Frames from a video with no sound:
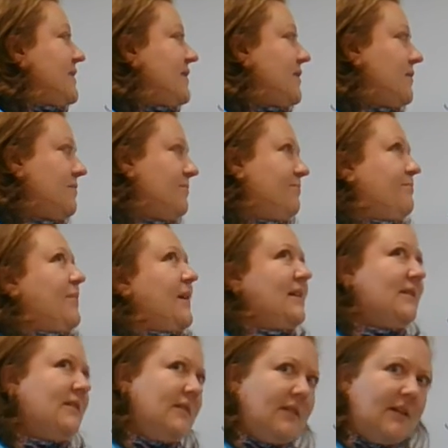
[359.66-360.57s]
So
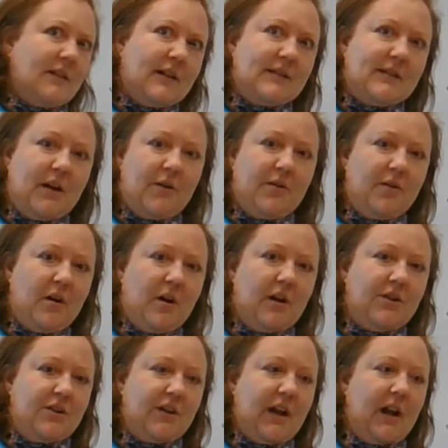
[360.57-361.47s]
basically, that's how you
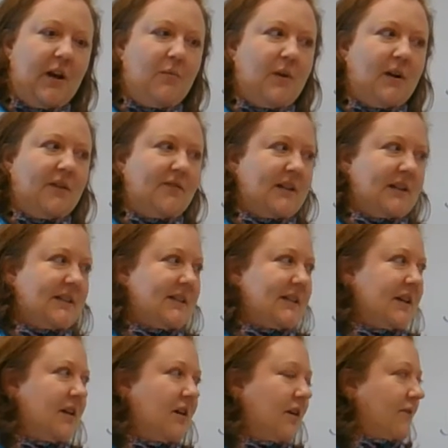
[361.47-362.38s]
conjugate one of these
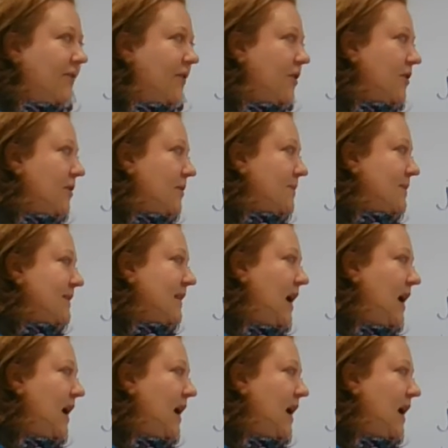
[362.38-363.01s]
ER verbs.